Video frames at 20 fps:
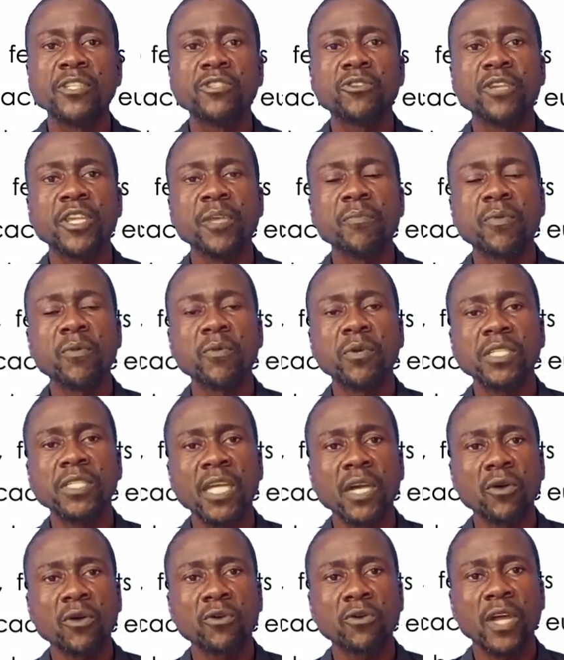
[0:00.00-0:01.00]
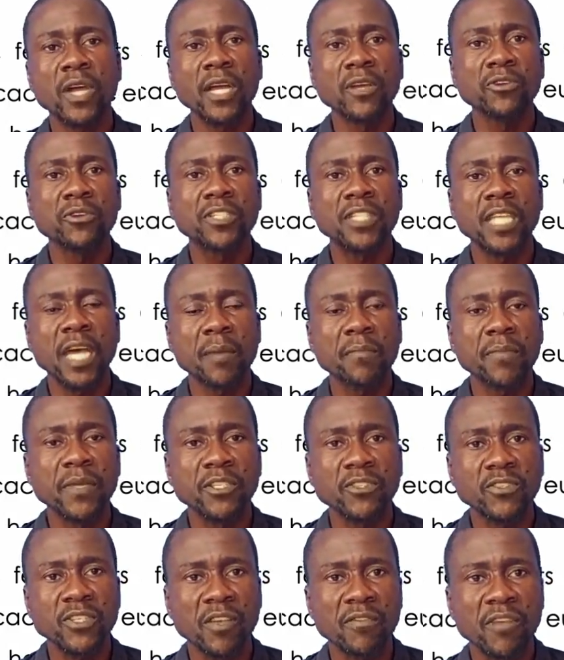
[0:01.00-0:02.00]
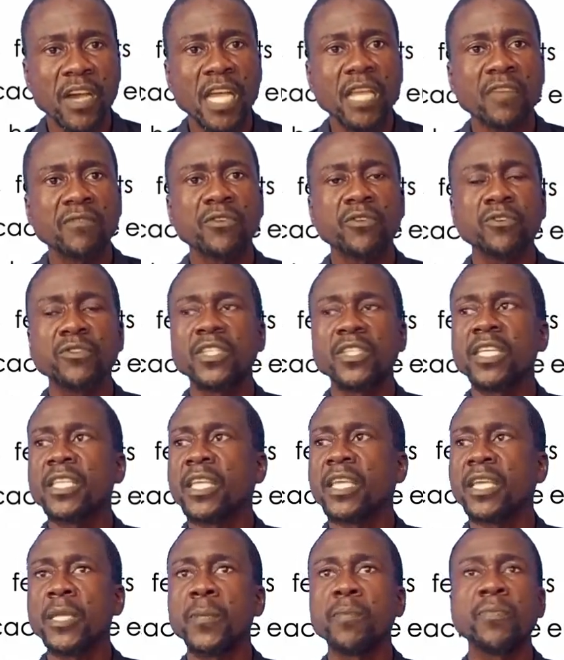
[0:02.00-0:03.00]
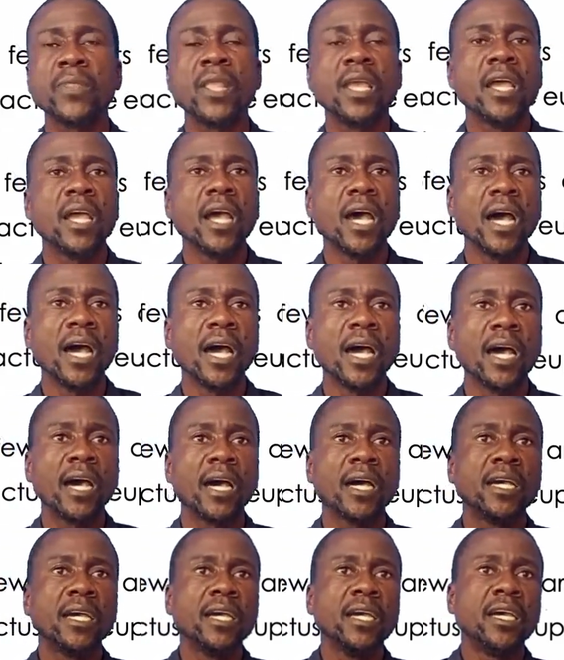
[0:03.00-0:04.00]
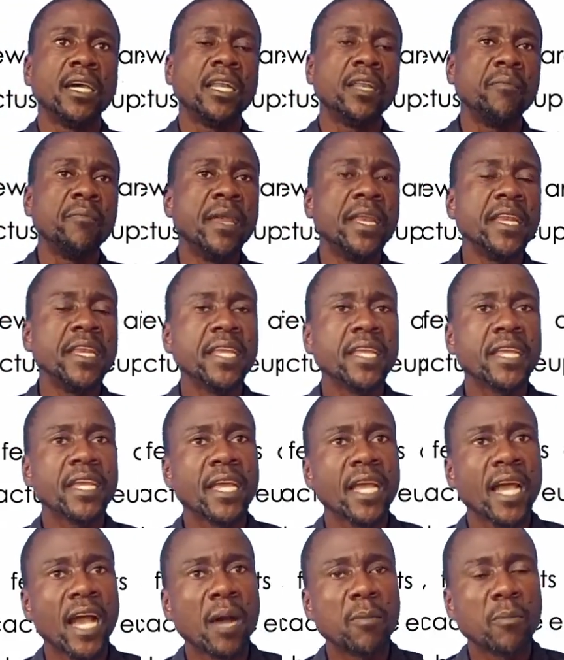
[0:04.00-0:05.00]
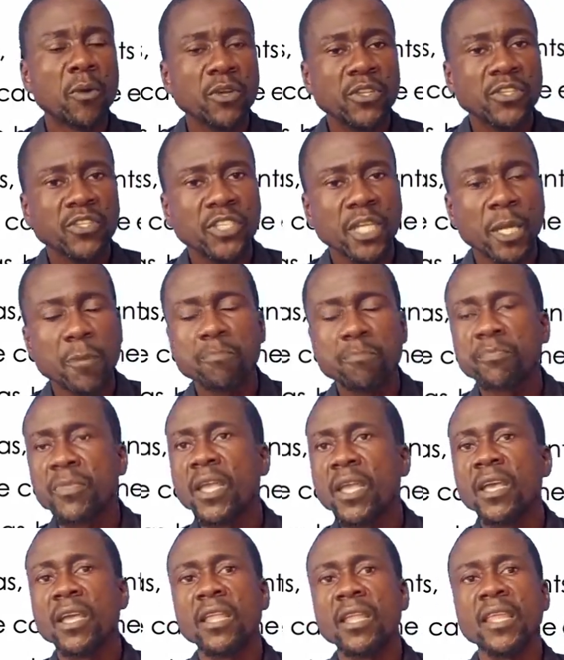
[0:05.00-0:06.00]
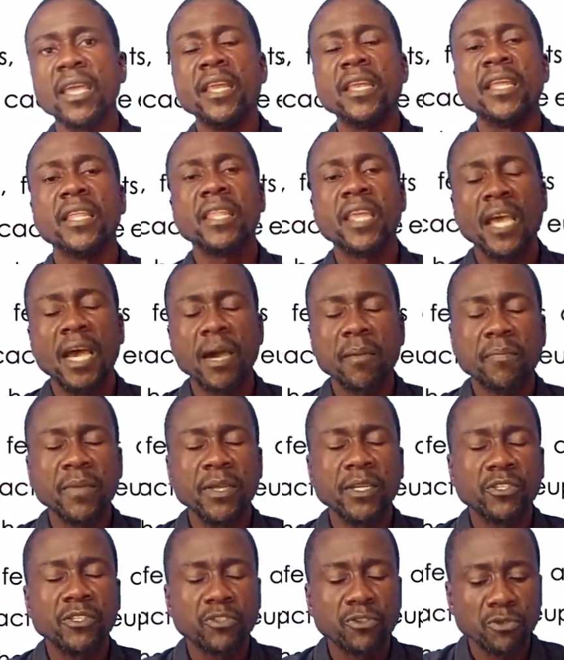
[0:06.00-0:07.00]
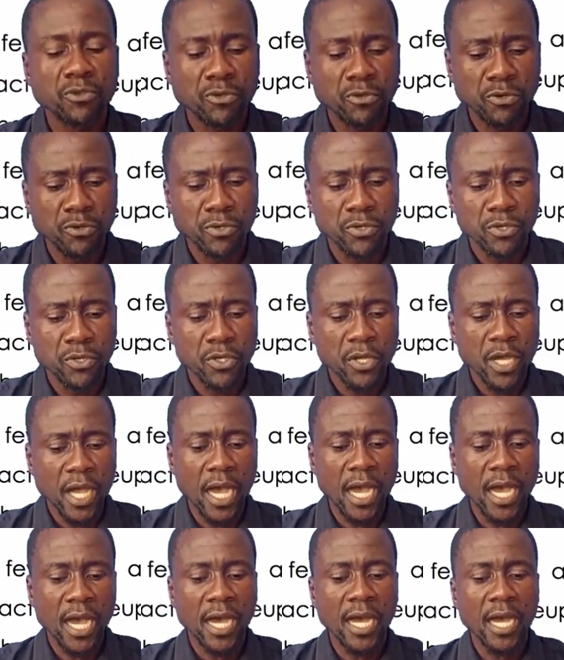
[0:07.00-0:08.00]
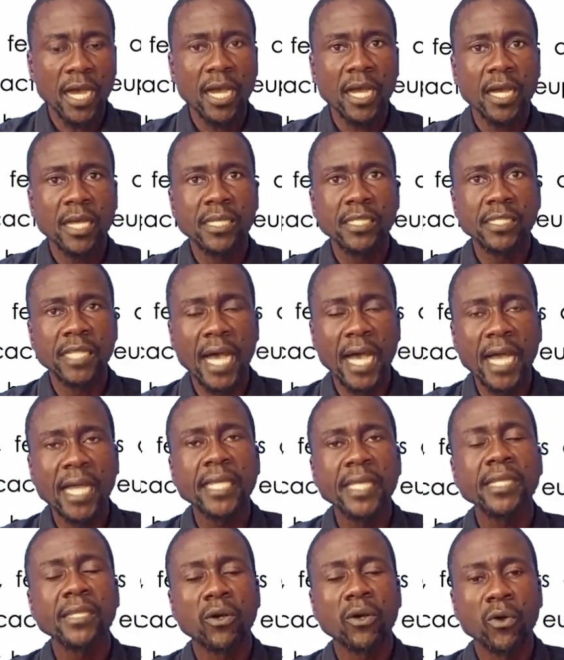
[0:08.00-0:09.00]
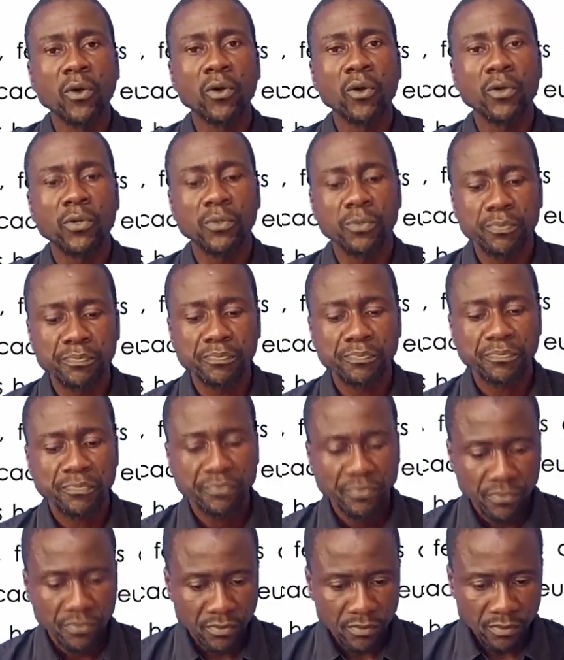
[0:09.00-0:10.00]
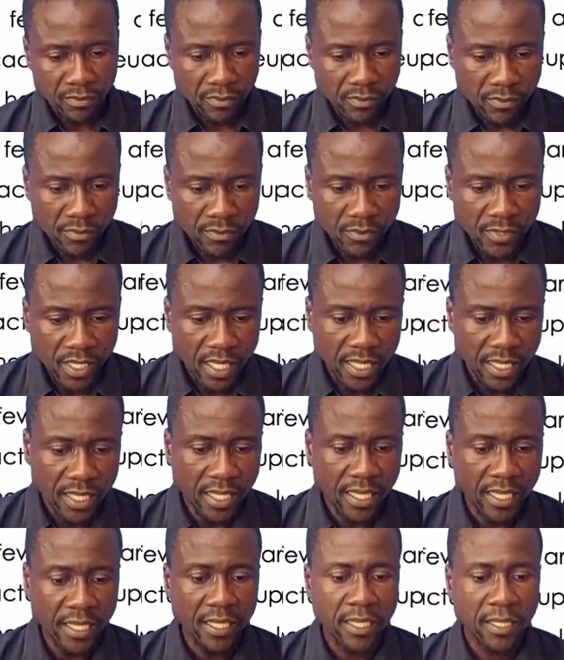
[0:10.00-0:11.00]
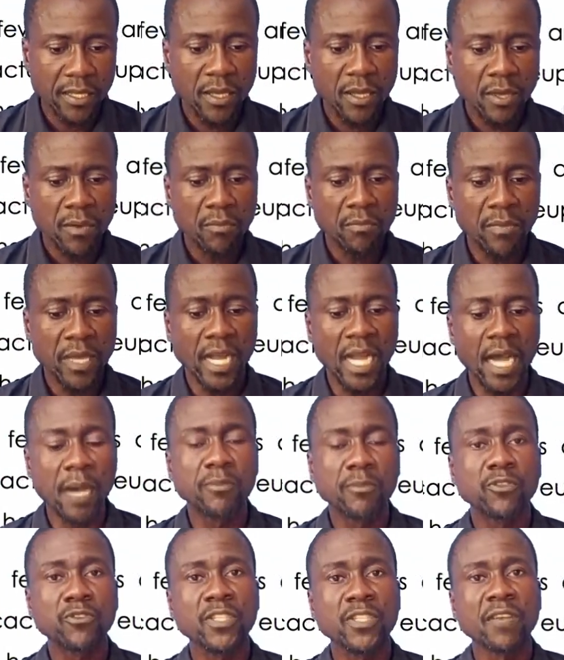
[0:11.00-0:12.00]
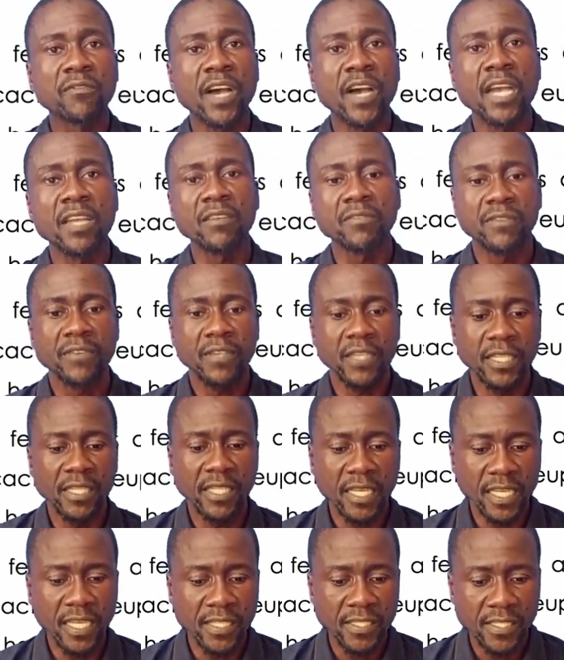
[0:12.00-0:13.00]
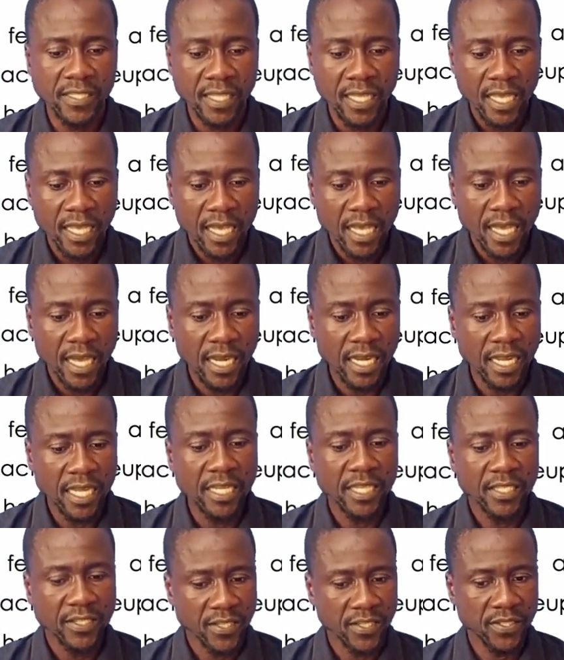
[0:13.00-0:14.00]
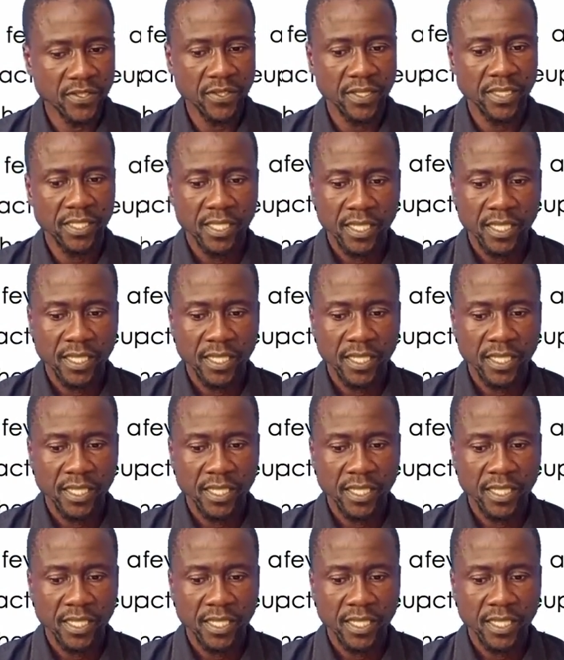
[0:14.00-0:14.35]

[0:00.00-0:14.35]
to keep water or cannot happen to survive using the remaining moisture, then they happen to die, or they may come to survive in the next rainy season.